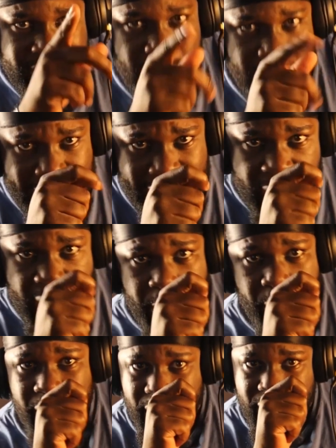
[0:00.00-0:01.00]
that.
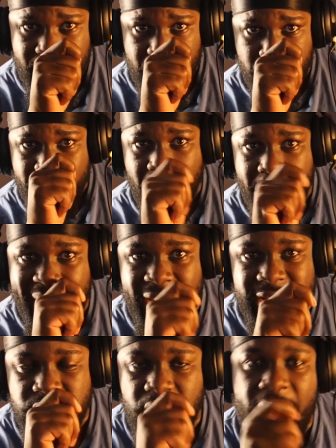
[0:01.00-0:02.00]
But for a man
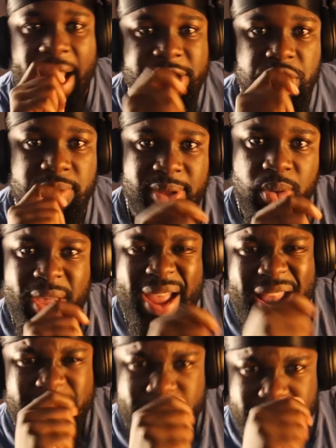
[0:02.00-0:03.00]
that's got a hat trick midweek and
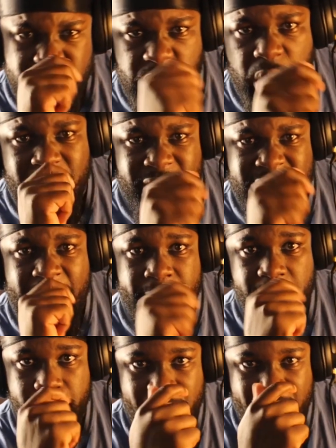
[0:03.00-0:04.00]
has been scoring every time
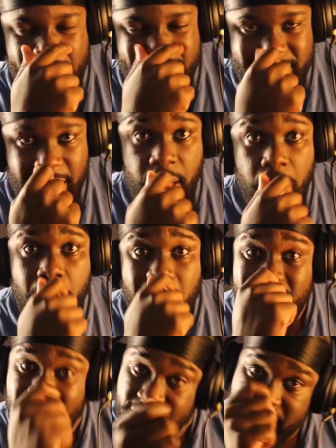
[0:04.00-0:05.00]
he plays,
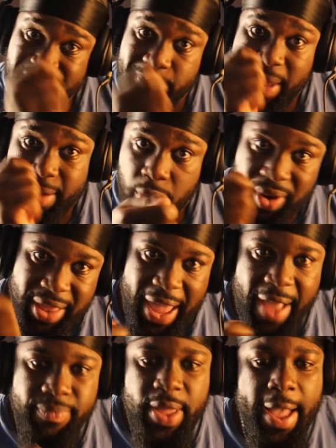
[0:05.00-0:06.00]
give this man more
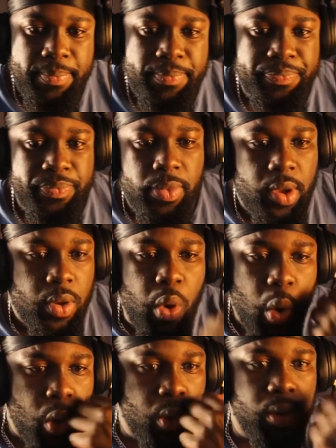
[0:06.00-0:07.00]
game time.
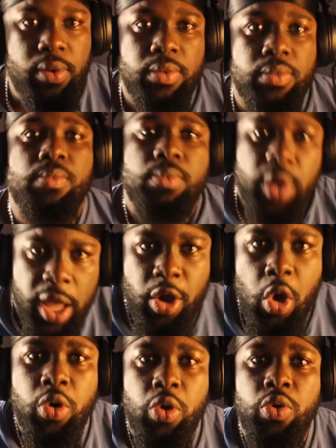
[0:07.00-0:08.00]
Cool.
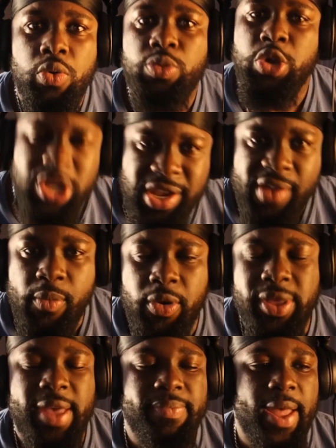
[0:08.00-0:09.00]
Nkunku, you deserve more
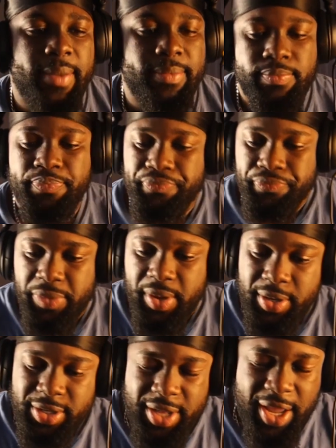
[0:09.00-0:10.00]
game time.
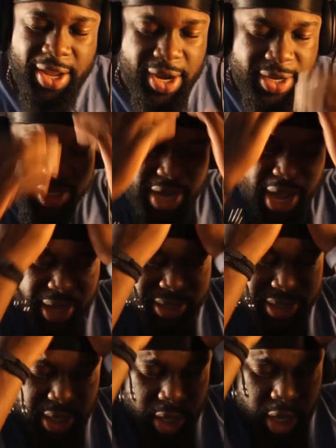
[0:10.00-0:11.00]
Nicholas
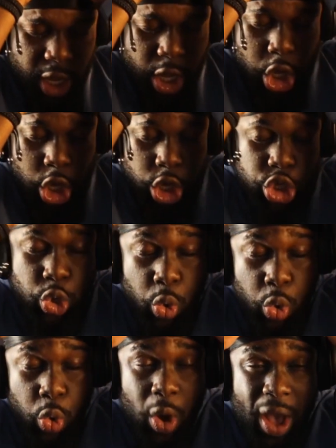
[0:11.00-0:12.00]
Jackson,
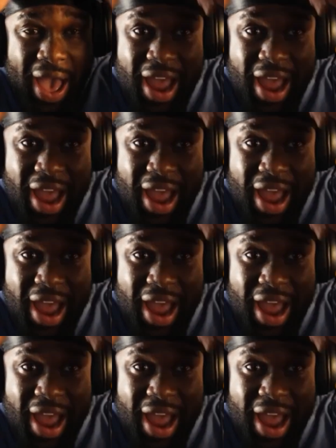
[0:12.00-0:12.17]
you had